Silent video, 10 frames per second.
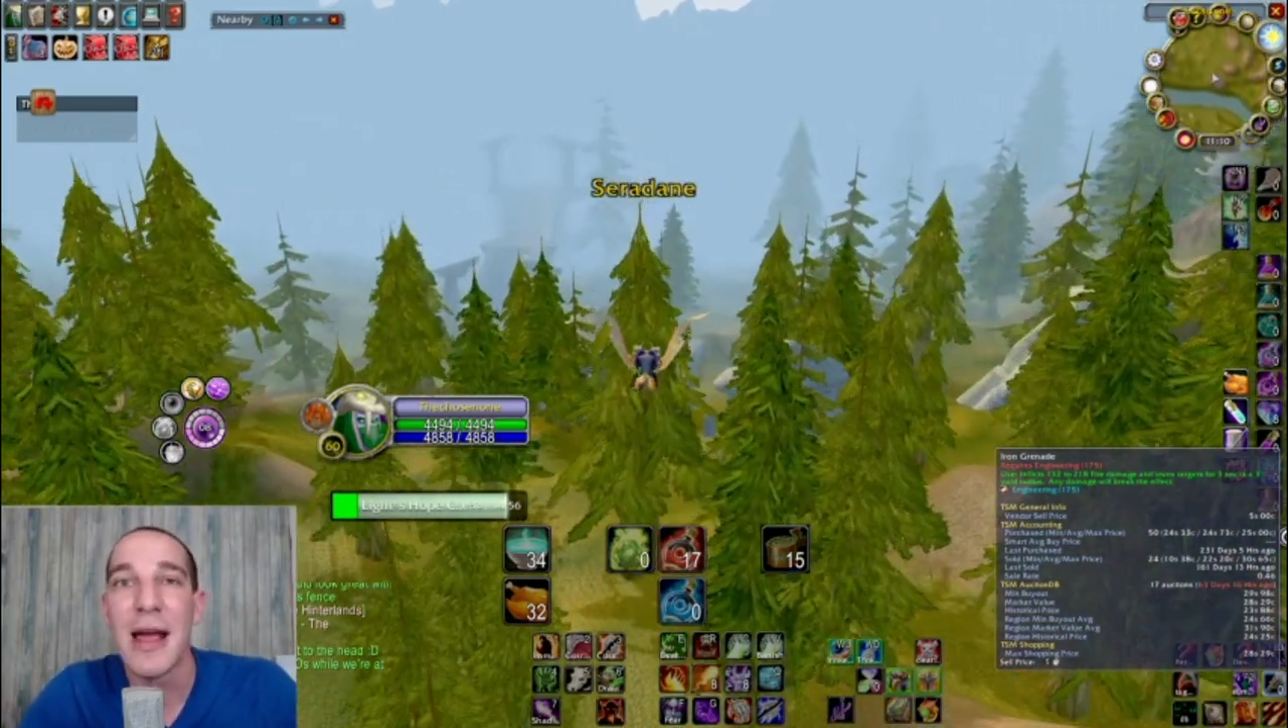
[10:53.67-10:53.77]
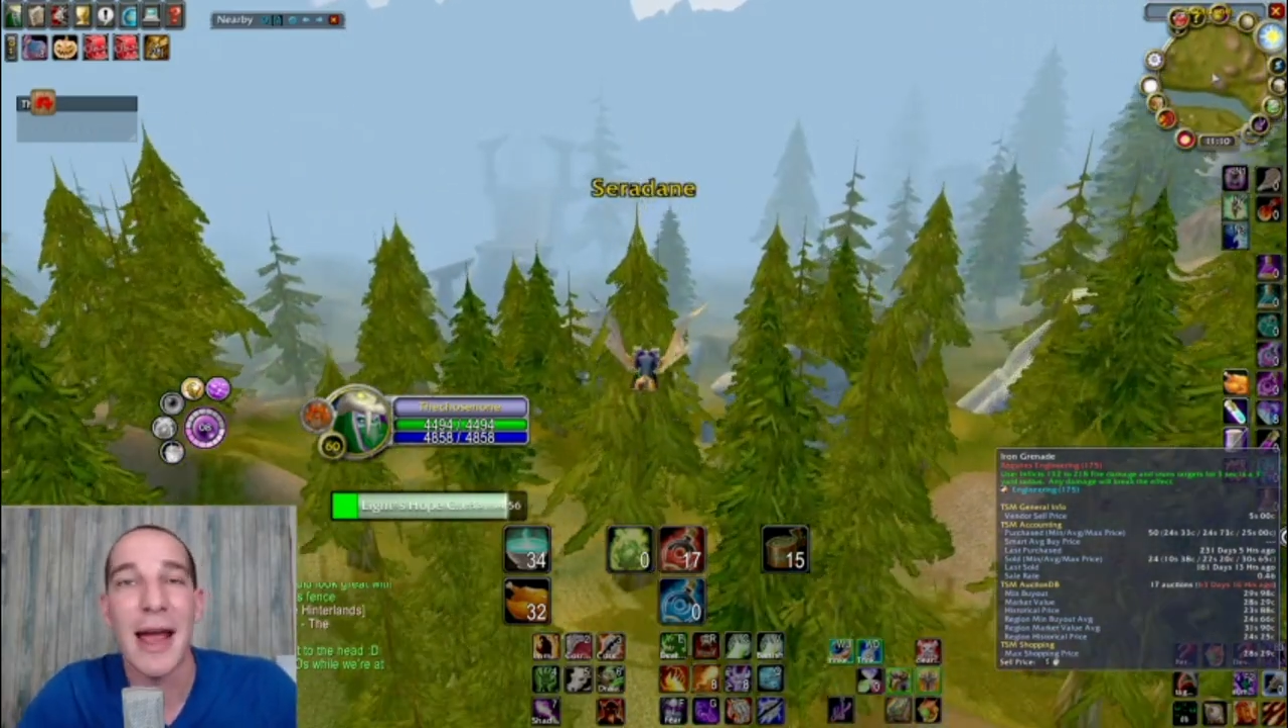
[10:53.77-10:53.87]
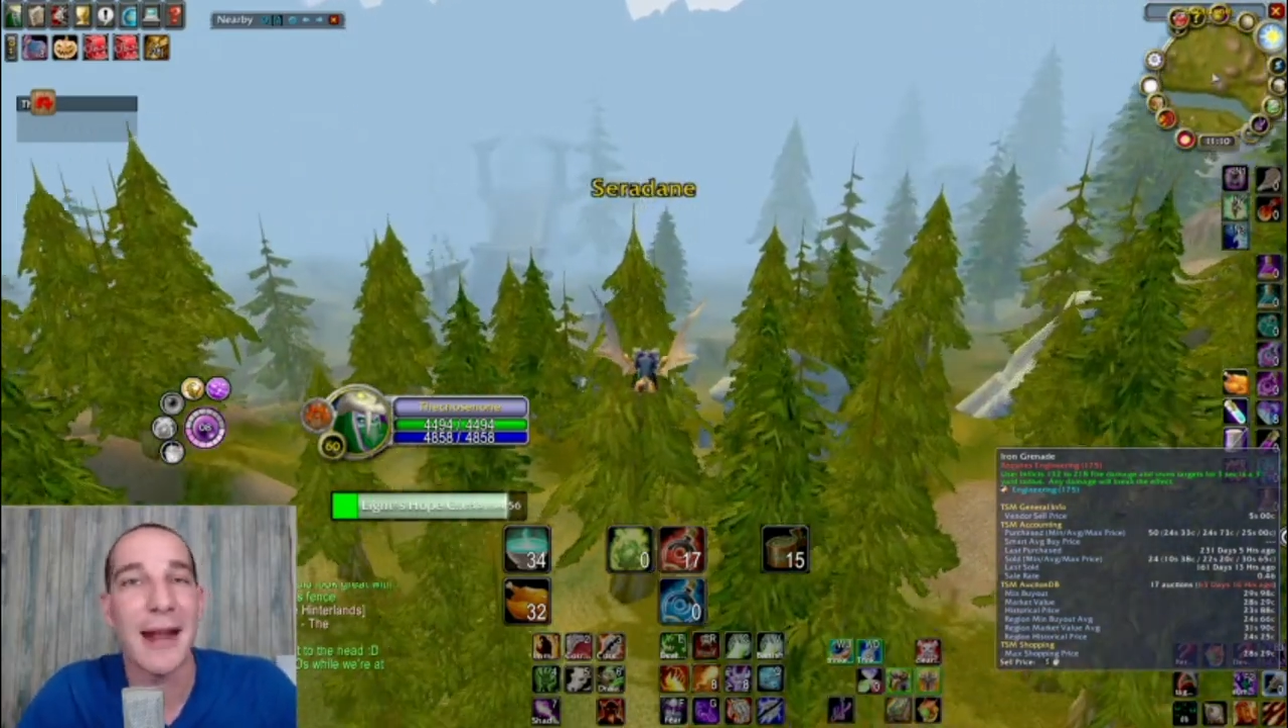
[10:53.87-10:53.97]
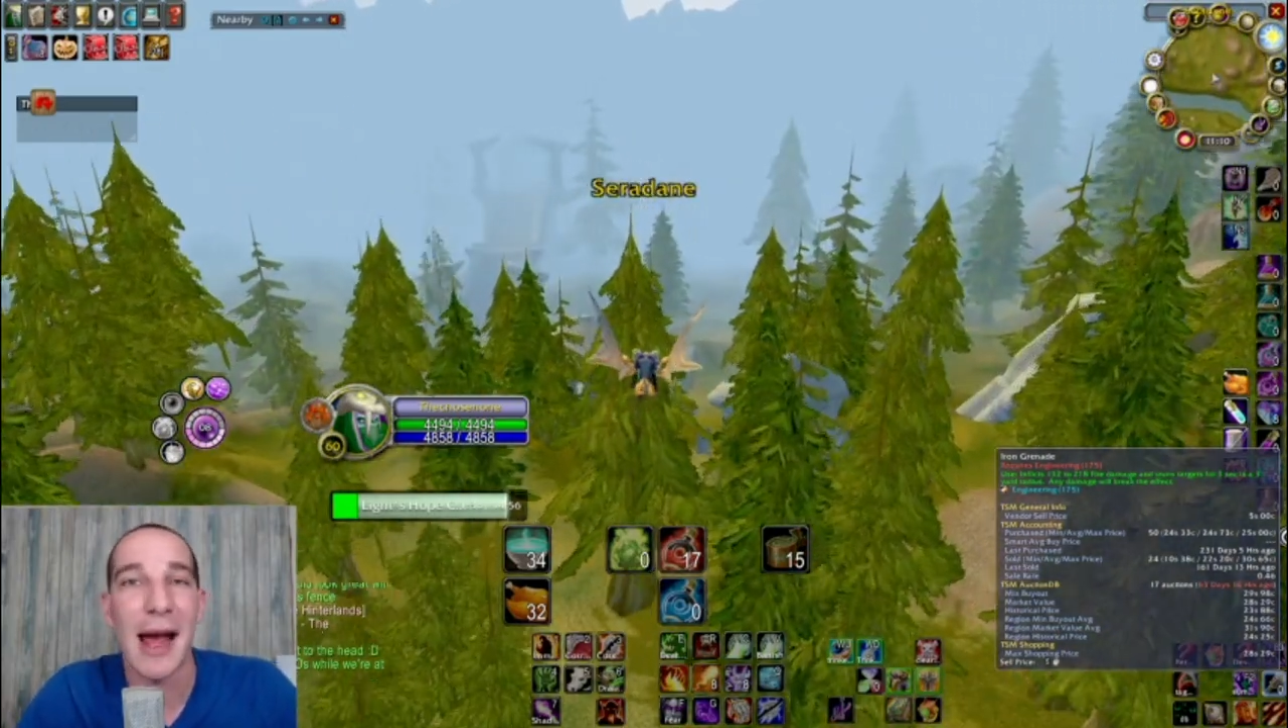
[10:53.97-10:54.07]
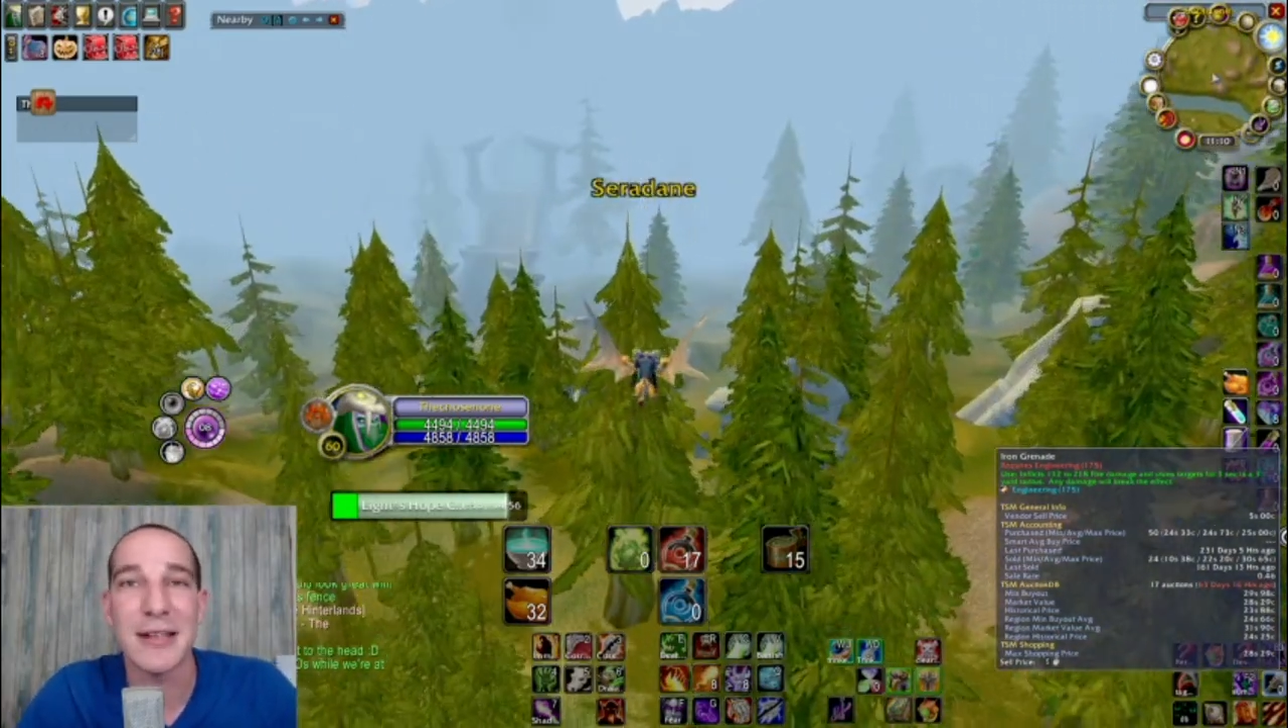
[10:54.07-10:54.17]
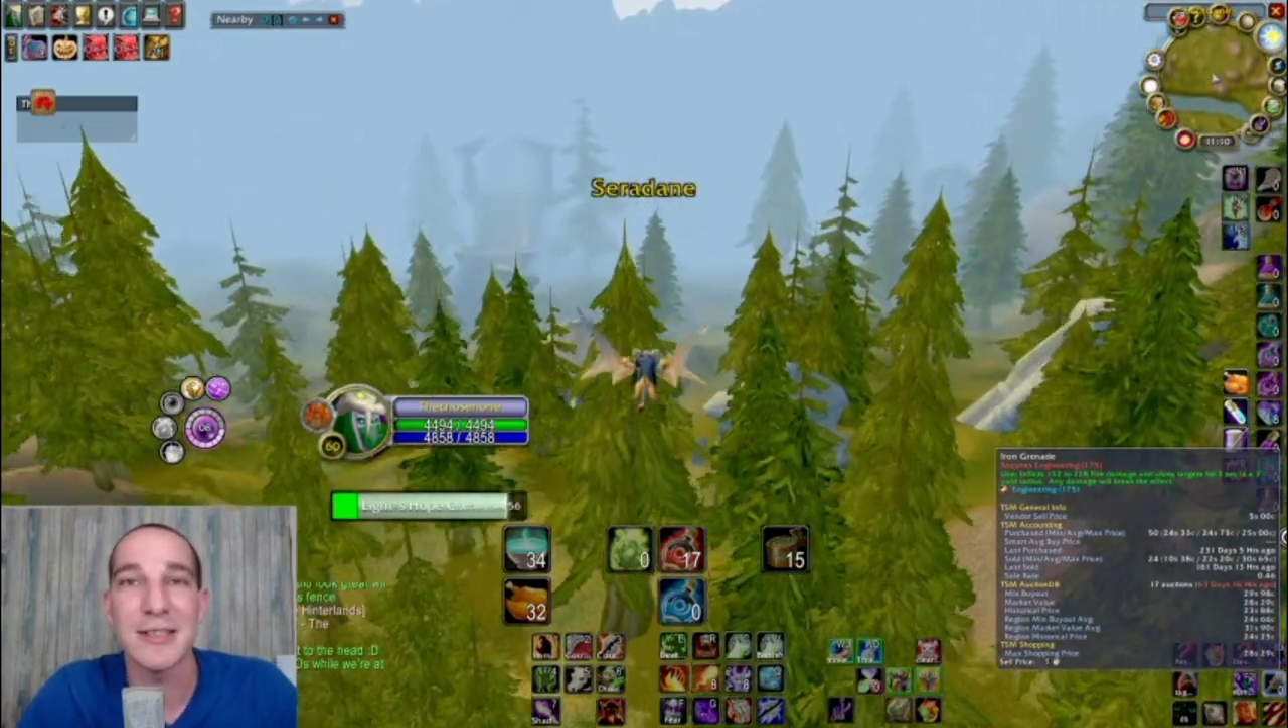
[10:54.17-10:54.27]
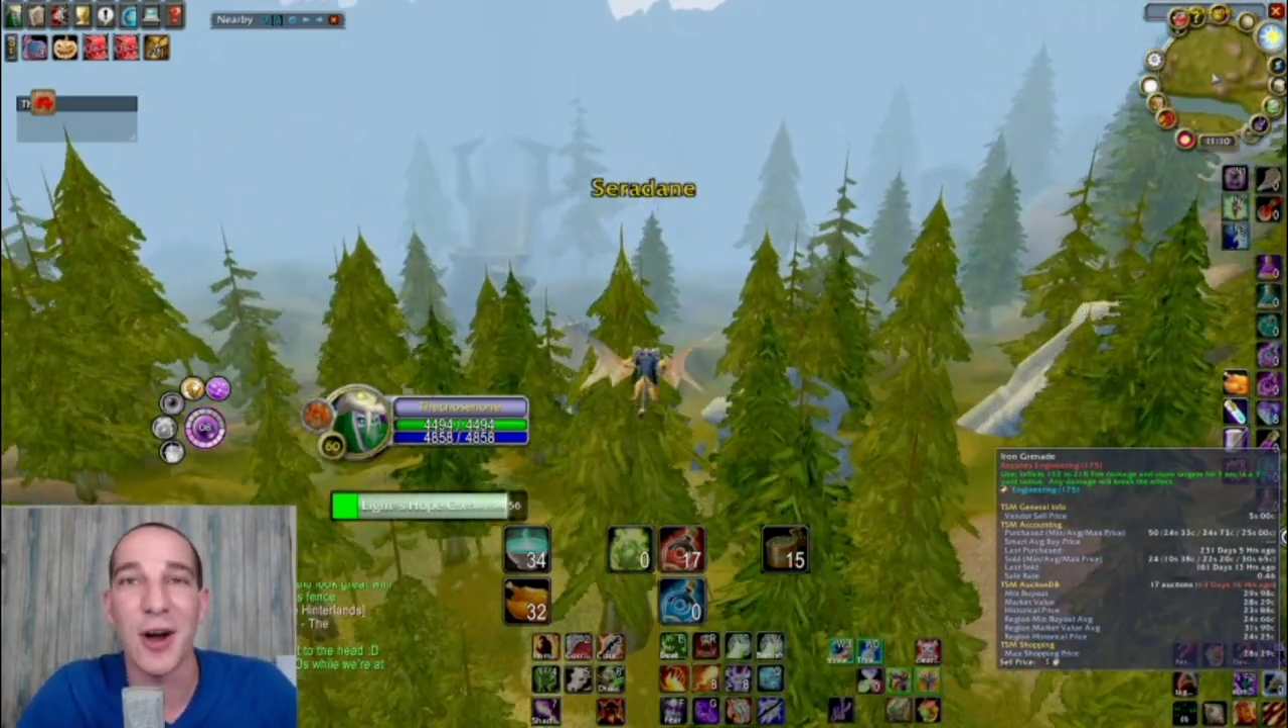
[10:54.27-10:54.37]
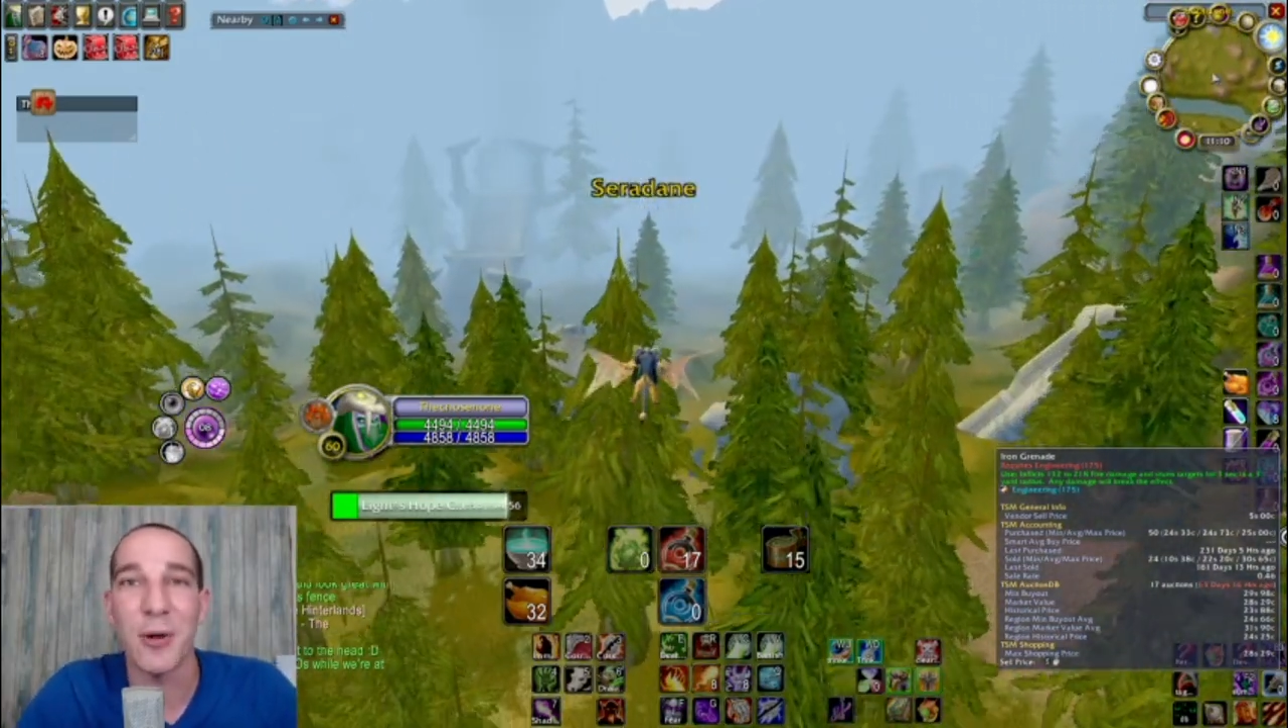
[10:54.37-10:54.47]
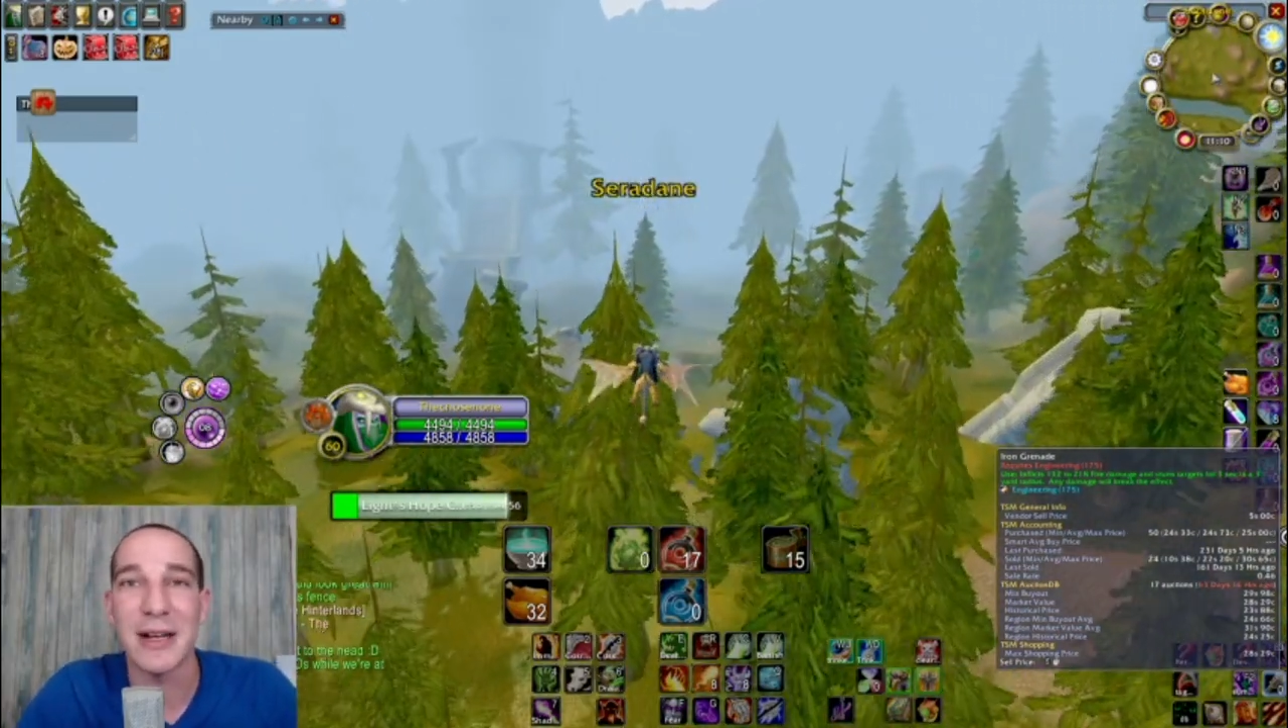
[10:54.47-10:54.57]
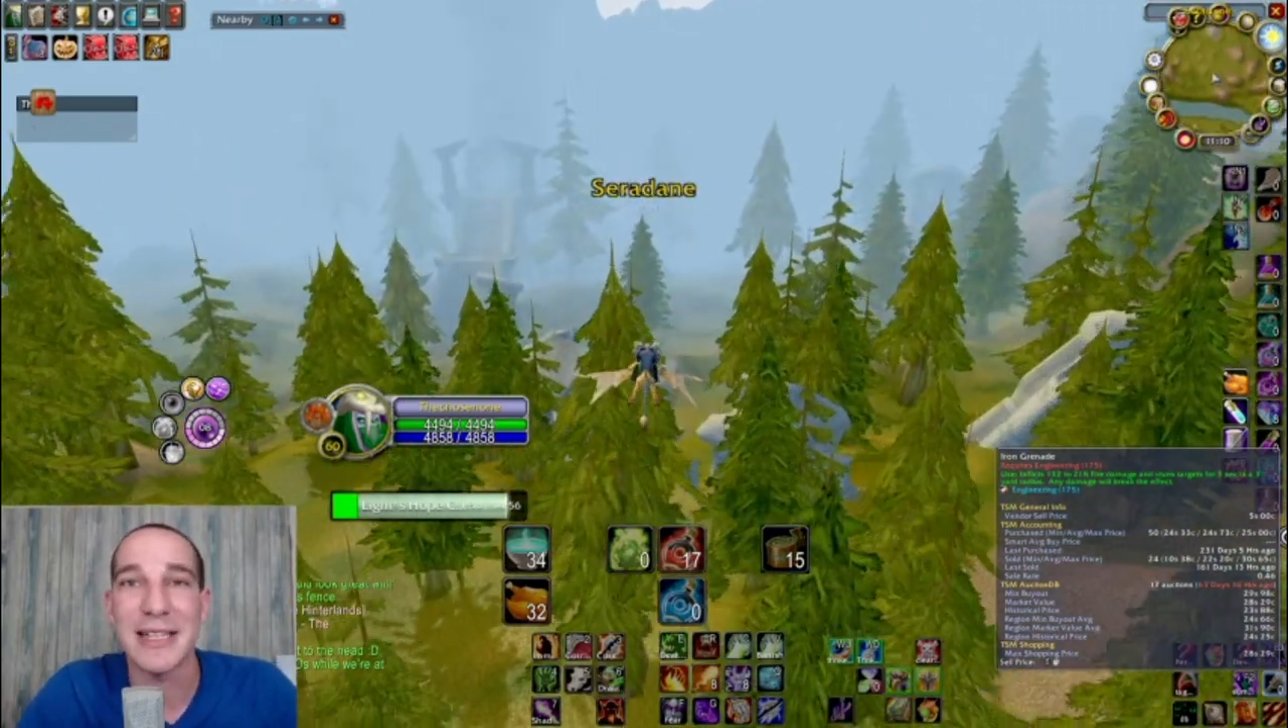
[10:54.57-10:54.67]
And as
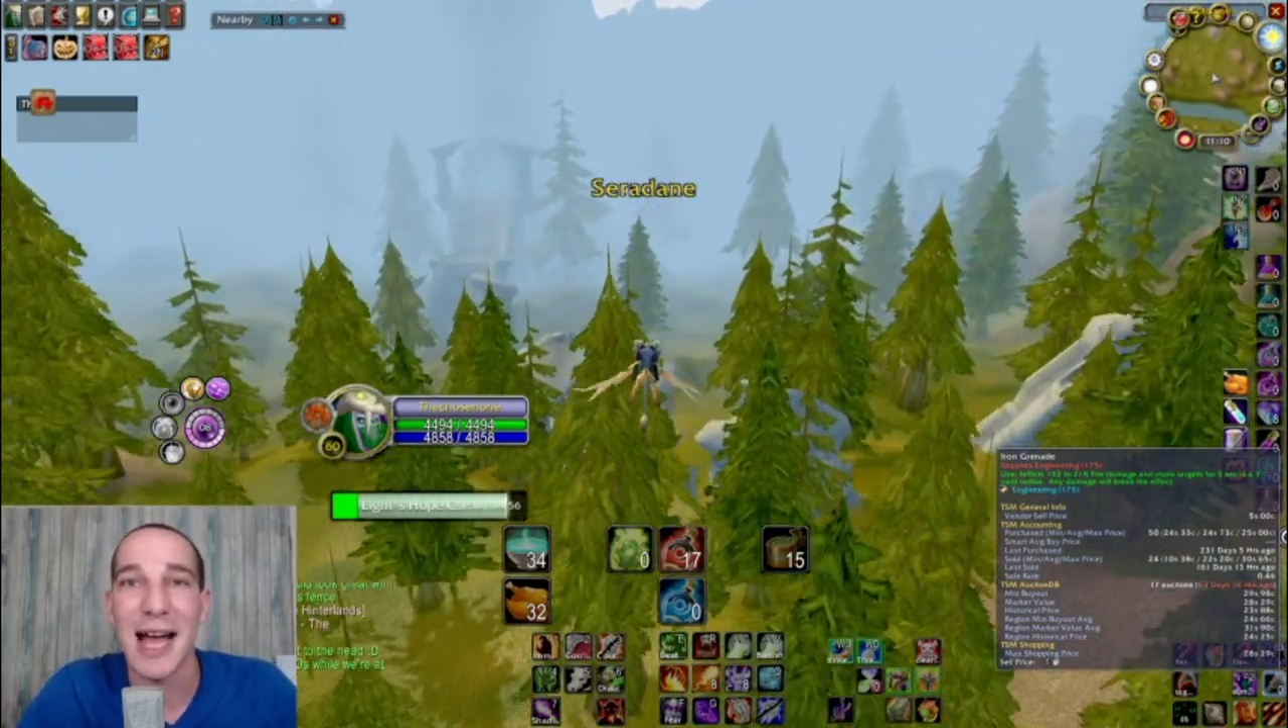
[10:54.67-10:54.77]
always,